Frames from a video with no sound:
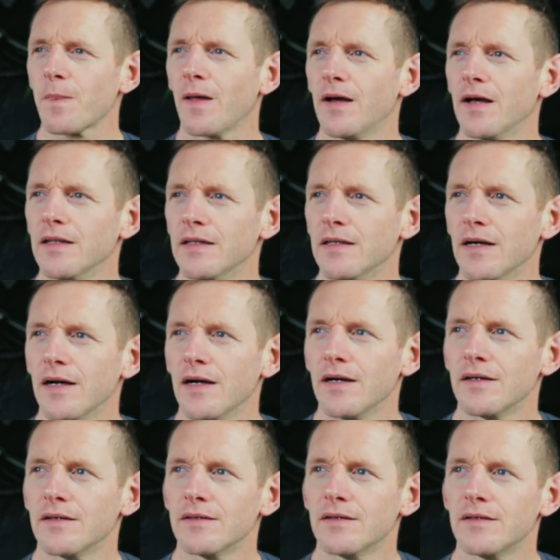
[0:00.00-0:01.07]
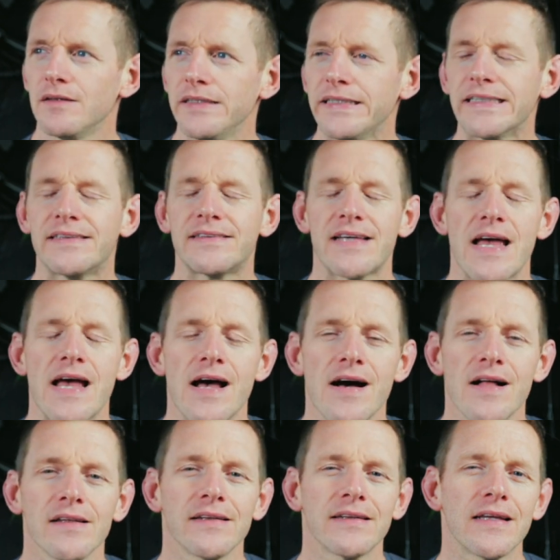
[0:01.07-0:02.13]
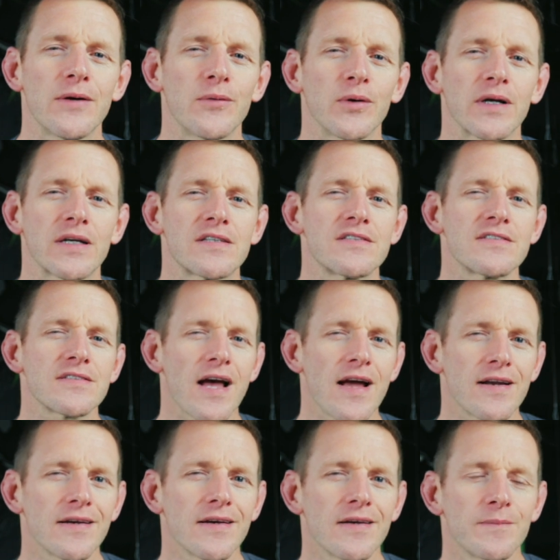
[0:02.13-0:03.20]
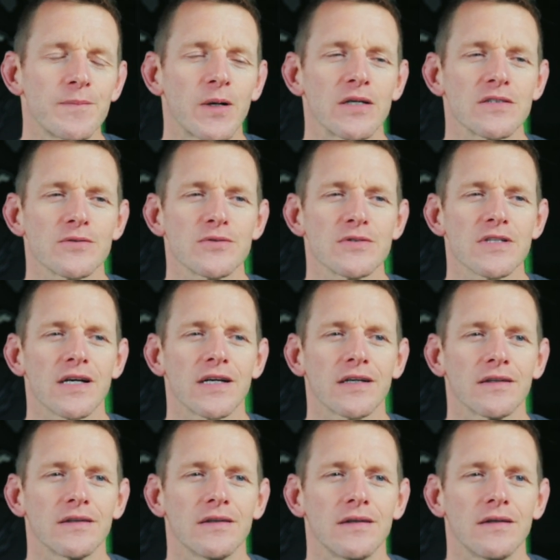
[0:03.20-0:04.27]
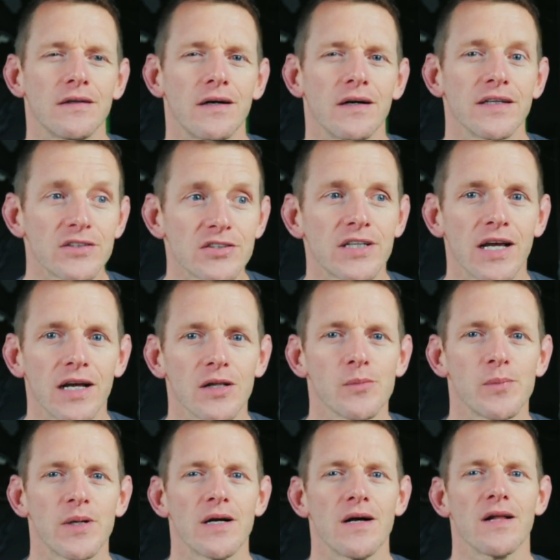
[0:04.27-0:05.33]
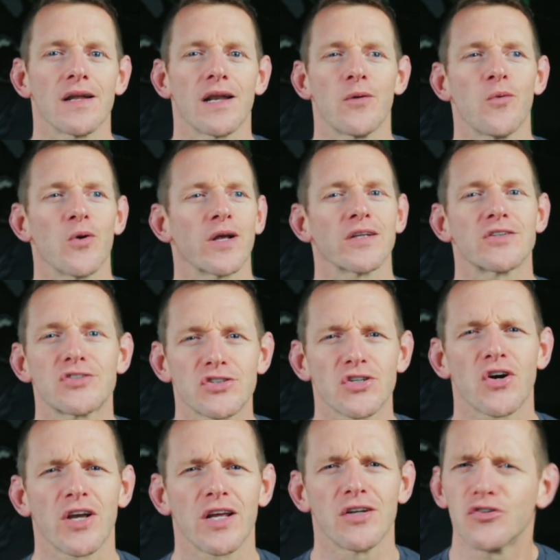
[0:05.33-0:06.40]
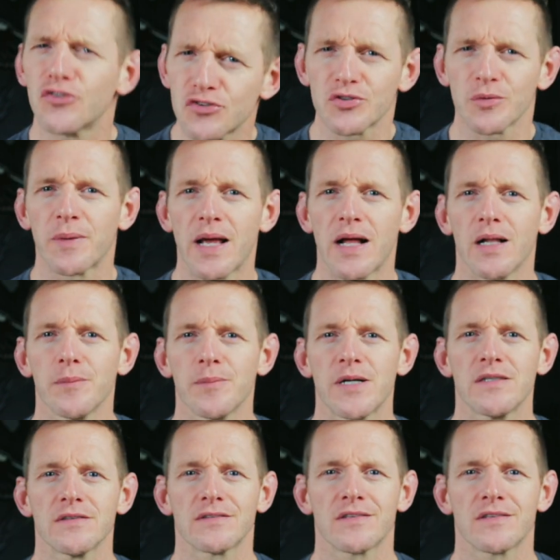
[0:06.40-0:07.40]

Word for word: And uh, you could tell that they were excited because it was like, oh, here's a kettlebell and I want to get stuck in and do some kettlebell